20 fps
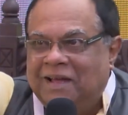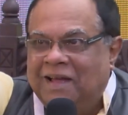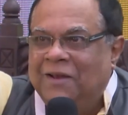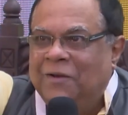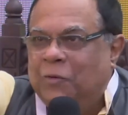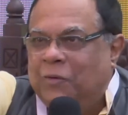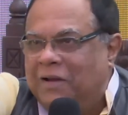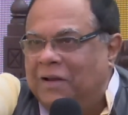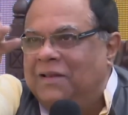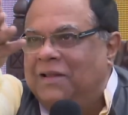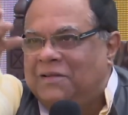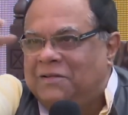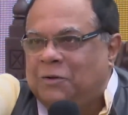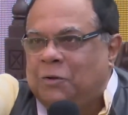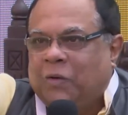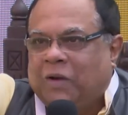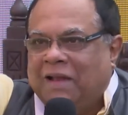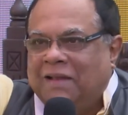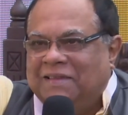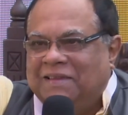Hey,
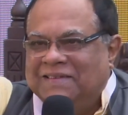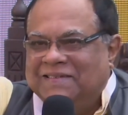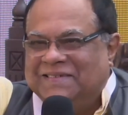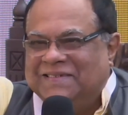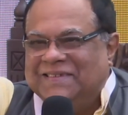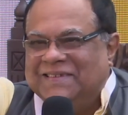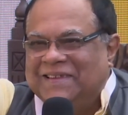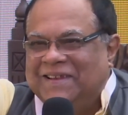just look at this.